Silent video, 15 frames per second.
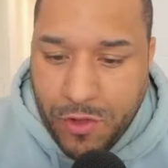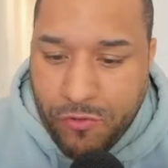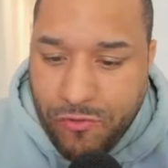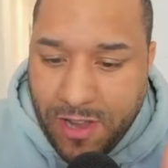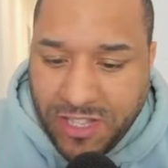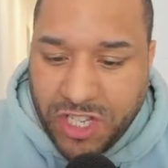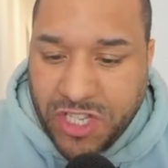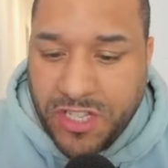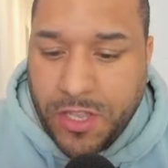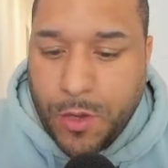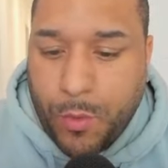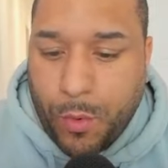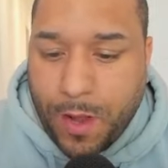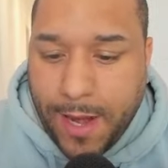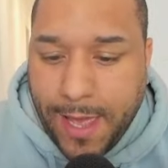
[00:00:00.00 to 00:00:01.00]
you register your
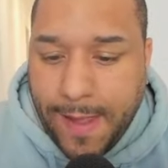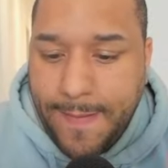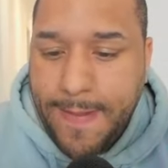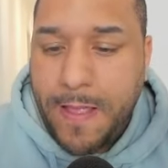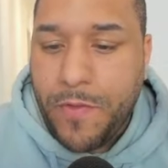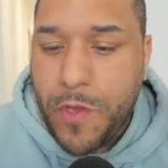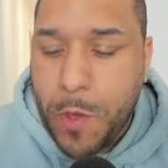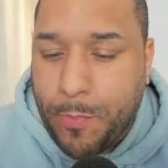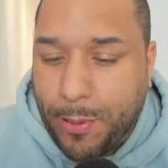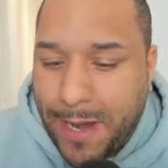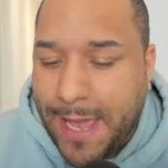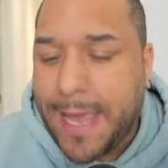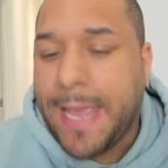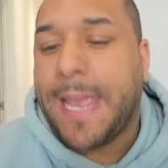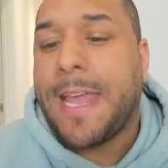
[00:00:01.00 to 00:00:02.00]
wallet, you
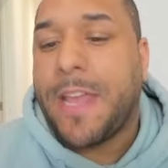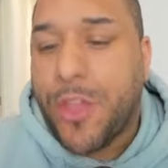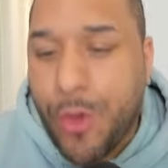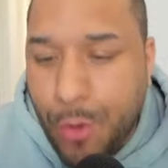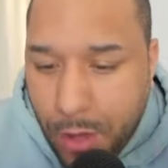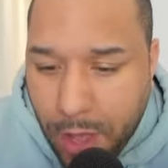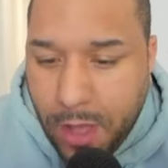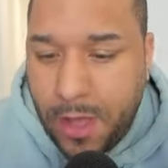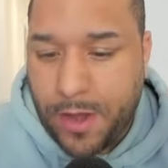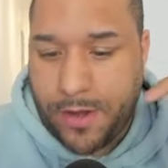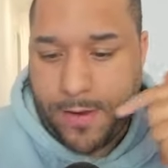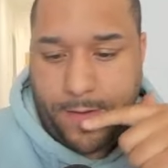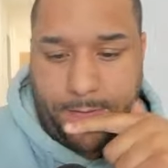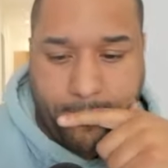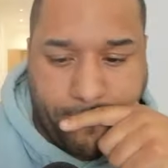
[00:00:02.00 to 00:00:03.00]
play, you
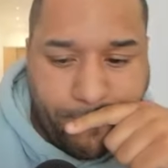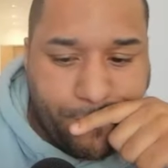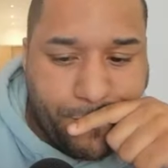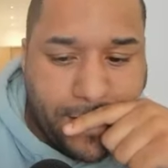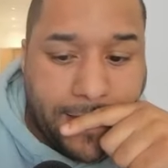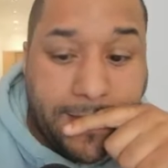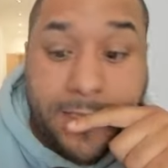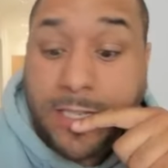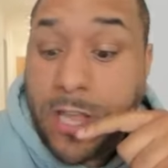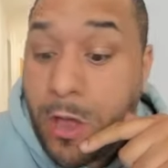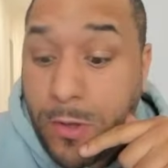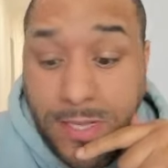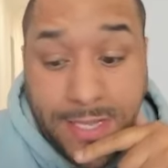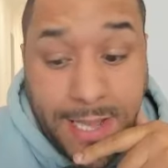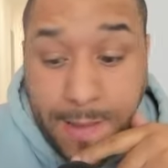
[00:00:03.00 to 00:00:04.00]
earn.
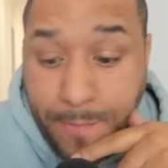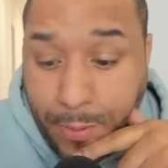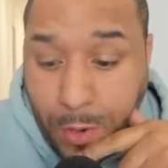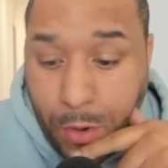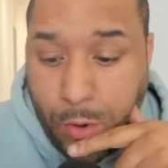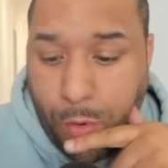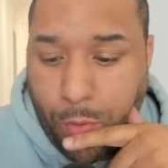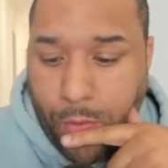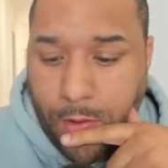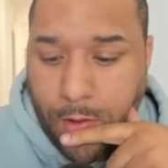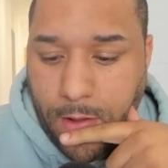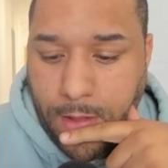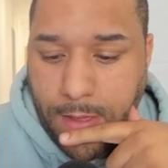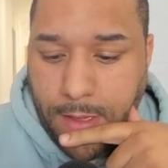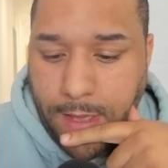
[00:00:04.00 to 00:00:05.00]
So simple.
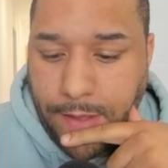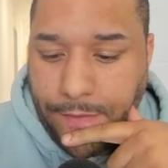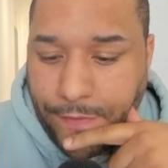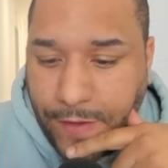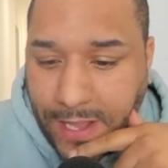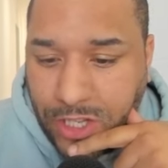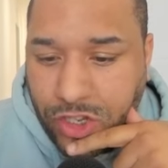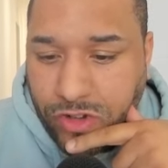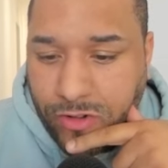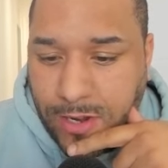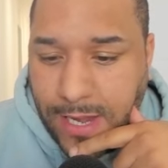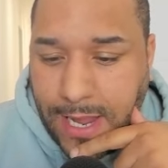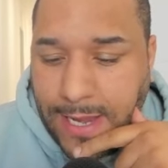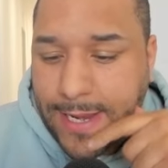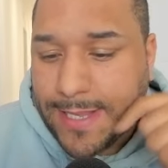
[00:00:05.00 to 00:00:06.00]

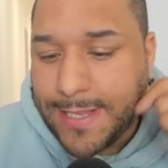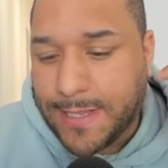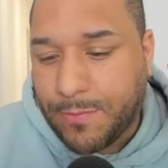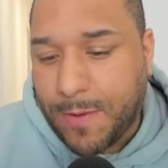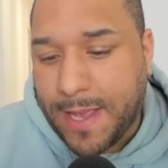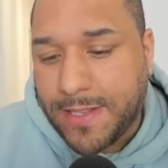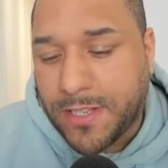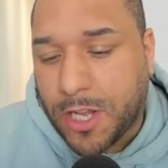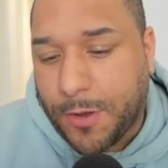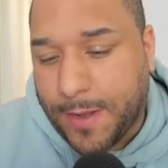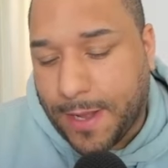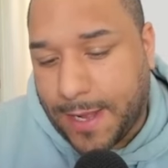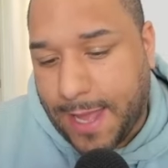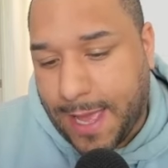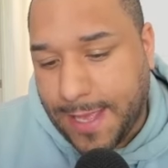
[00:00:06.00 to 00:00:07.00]
Inventory, and this is where it's
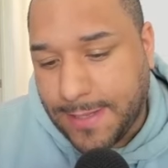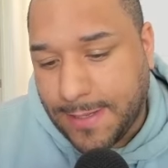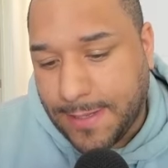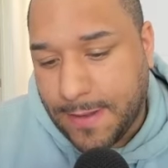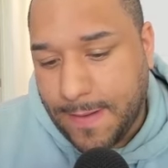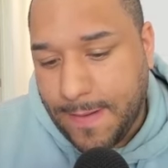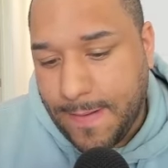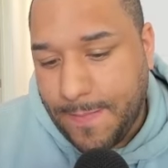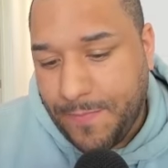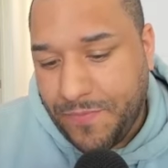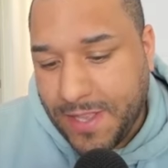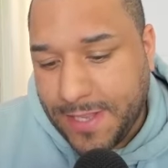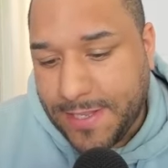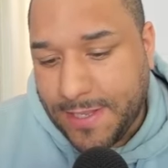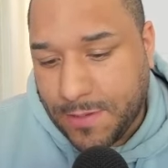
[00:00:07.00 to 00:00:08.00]
going, guys.
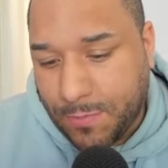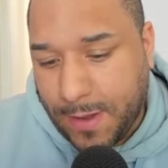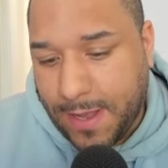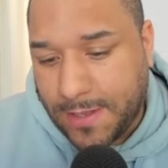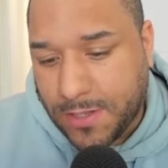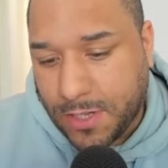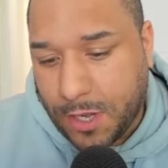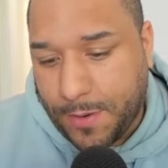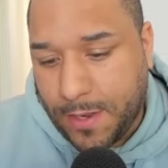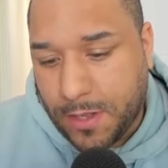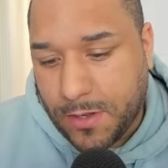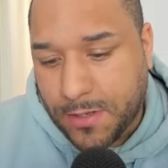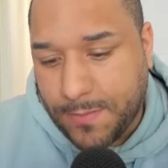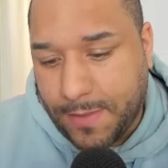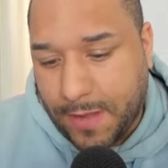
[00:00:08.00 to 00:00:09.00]
This is where it's going. You've
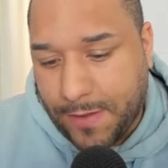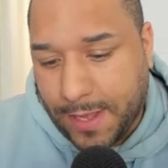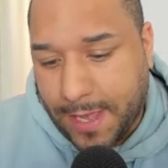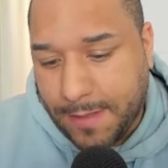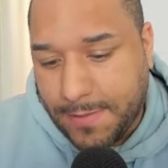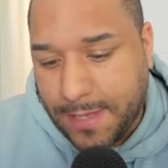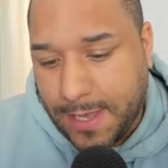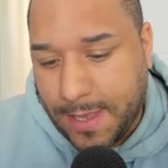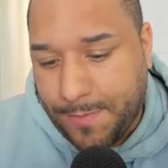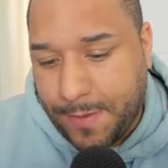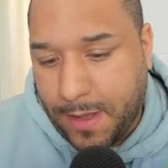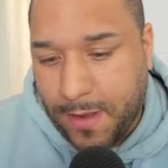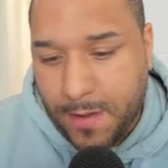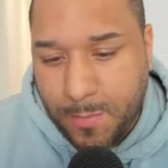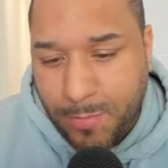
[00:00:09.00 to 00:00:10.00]
got some other games here, but I'll